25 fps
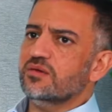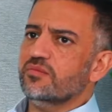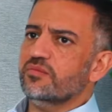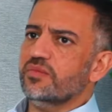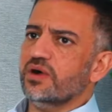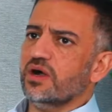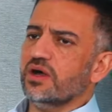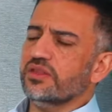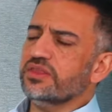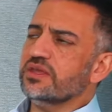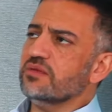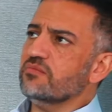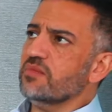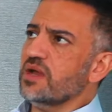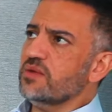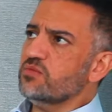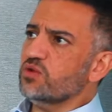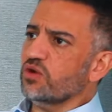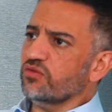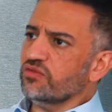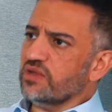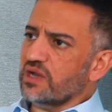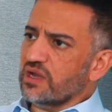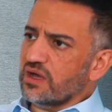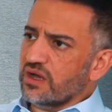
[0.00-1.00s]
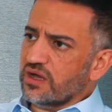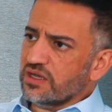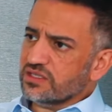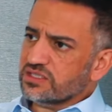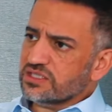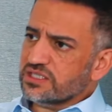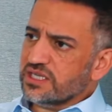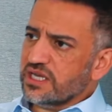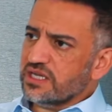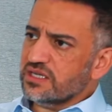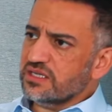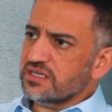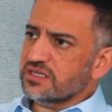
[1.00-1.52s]
But I think maybe over the last
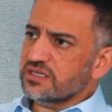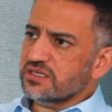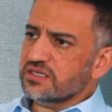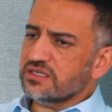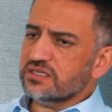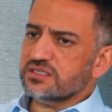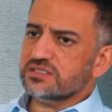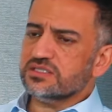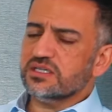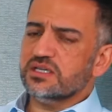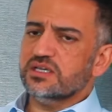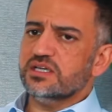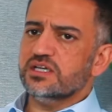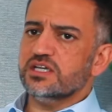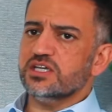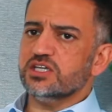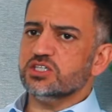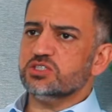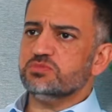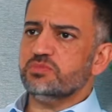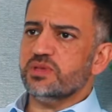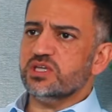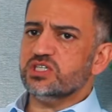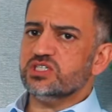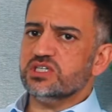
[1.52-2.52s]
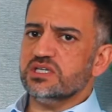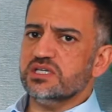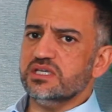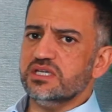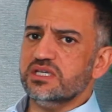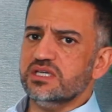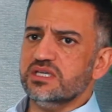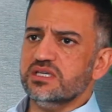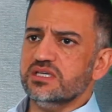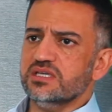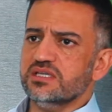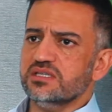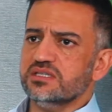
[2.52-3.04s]
ten years,
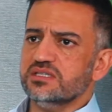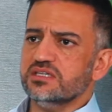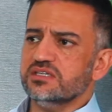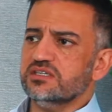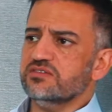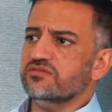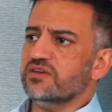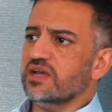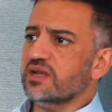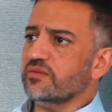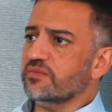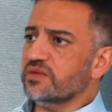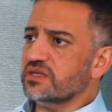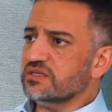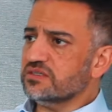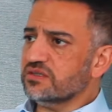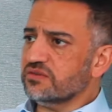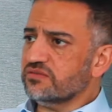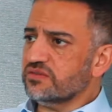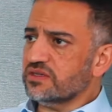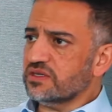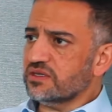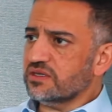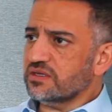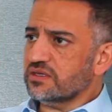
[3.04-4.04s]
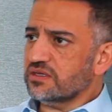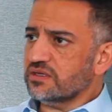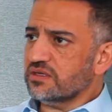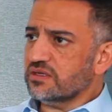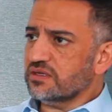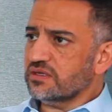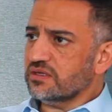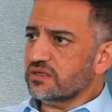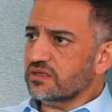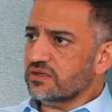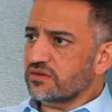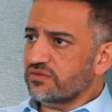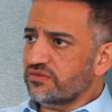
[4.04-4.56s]
especially the development of a,
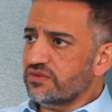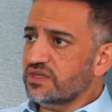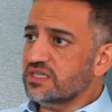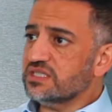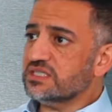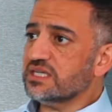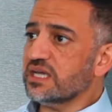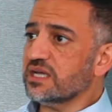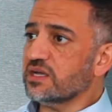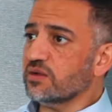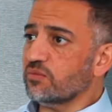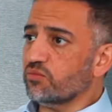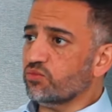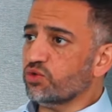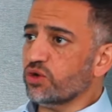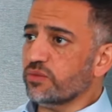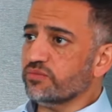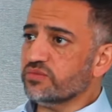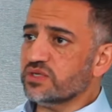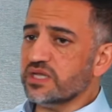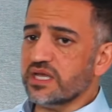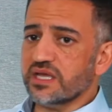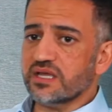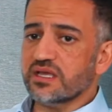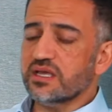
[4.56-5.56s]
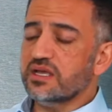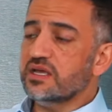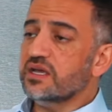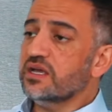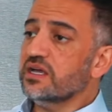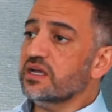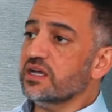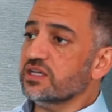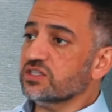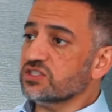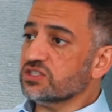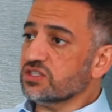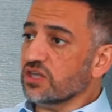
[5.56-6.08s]
a fintech and prop tech
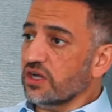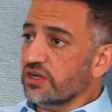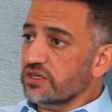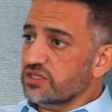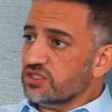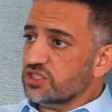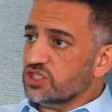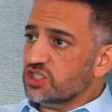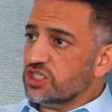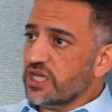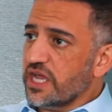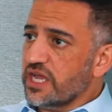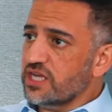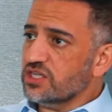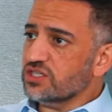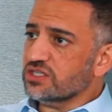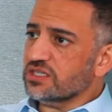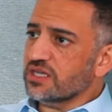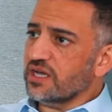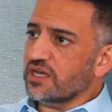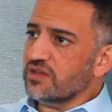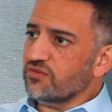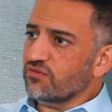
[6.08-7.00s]
are starting to change that